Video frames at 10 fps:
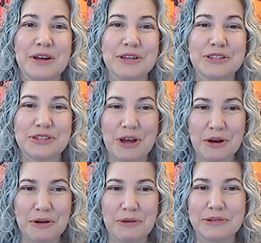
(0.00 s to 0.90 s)

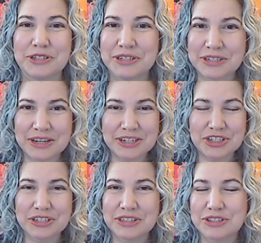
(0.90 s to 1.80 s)
So just
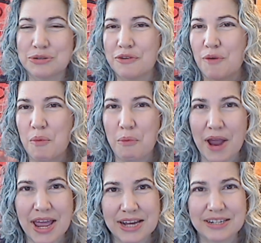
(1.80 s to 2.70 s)
sort of a
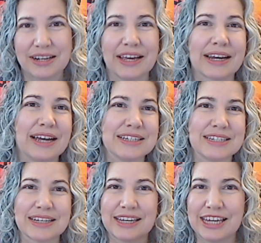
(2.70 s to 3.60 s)
way to like
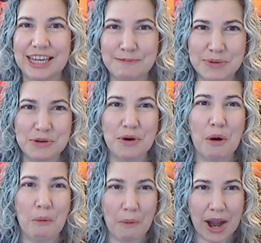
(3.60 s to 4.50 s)
keep you
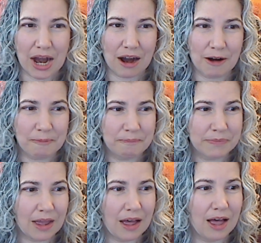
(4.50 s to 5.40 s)
aware.
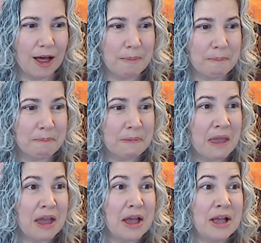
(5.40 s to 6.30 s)

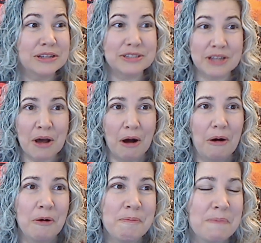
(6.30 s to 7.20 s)

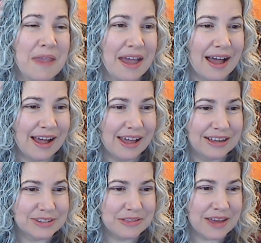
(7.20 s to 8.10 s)
So
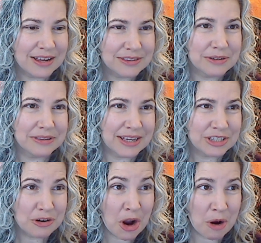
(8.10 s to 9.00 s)
that's
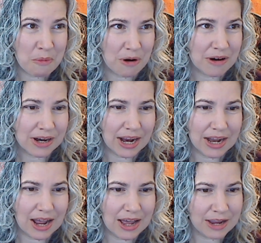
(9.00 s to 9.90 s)
your homework, and I